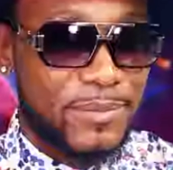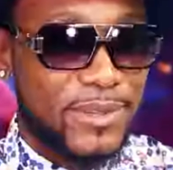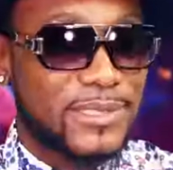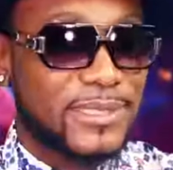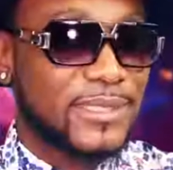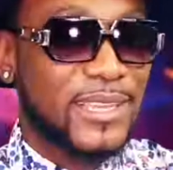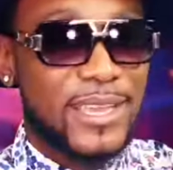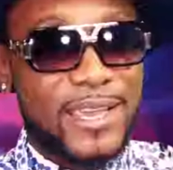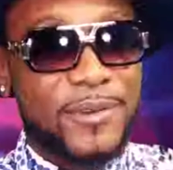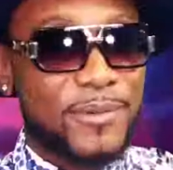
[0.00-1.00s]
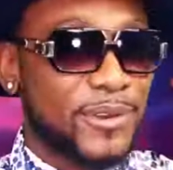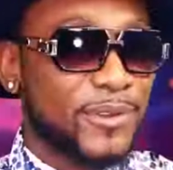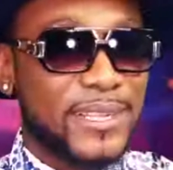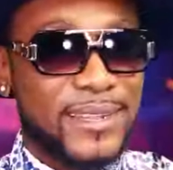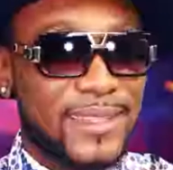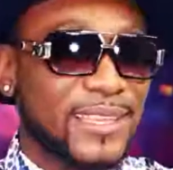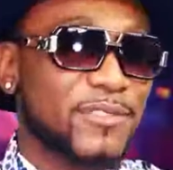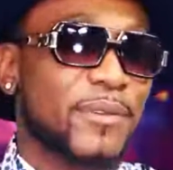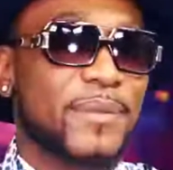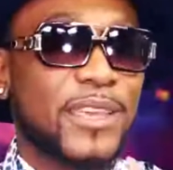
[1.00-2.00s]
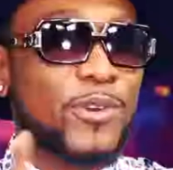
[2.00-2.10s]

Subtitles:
because we looked at things from